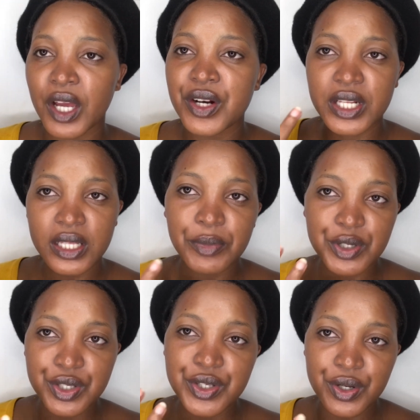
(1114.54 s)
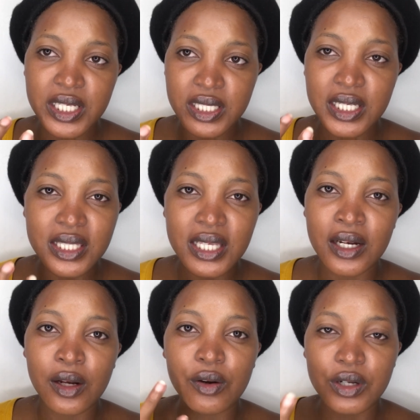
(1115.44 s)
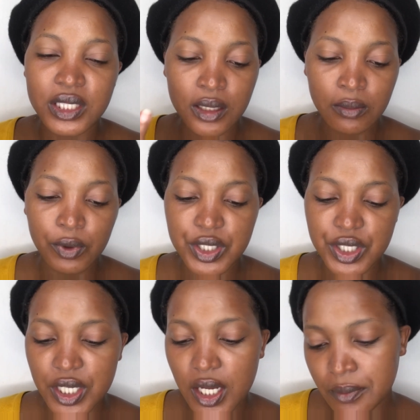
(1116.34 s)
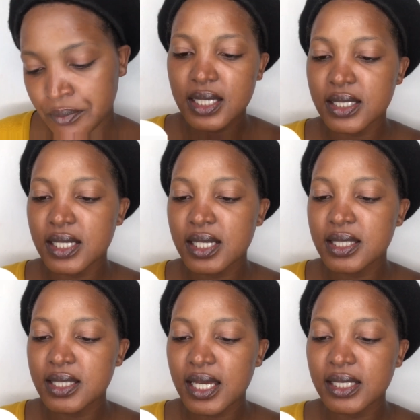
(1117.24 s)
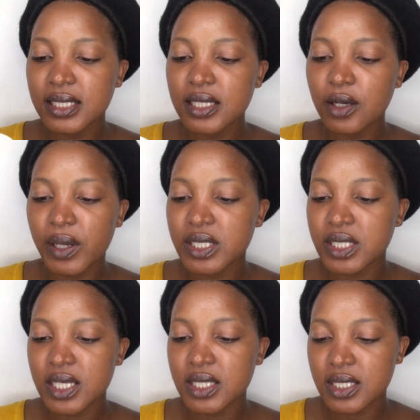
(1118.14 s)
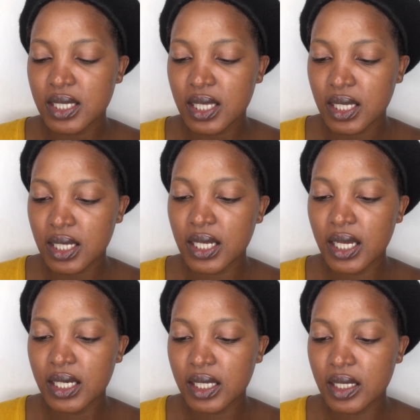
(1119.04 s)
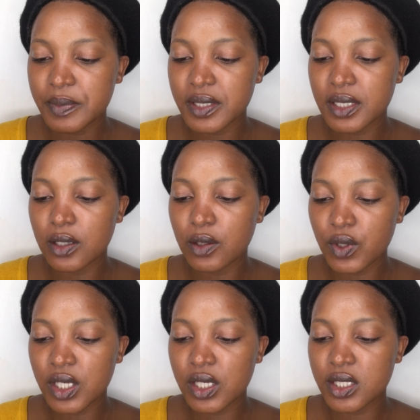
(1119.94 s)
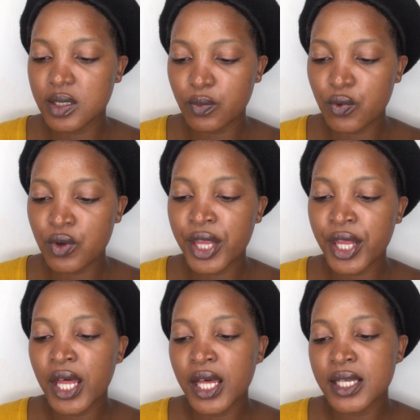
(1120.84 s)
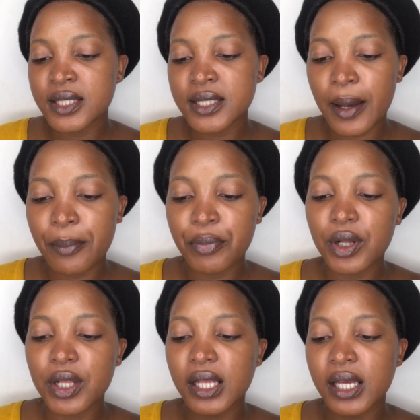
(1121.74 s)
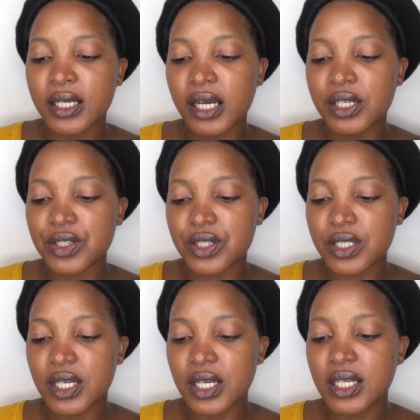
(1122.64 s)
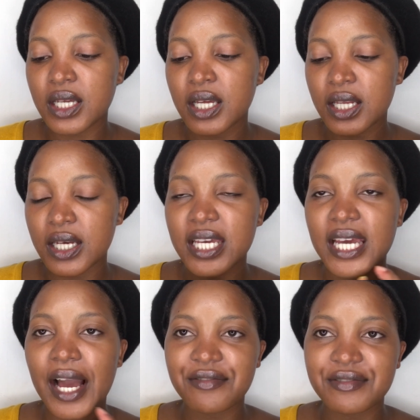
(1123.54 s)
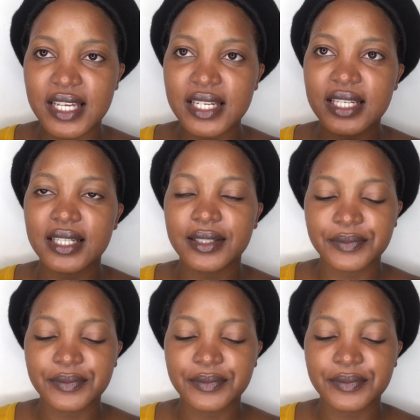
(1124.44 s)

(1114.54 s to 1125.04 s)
really moisturizes and locks in moisture. It instantly quenches skin and keeps it looking smooth, supple, and hydrated day after day.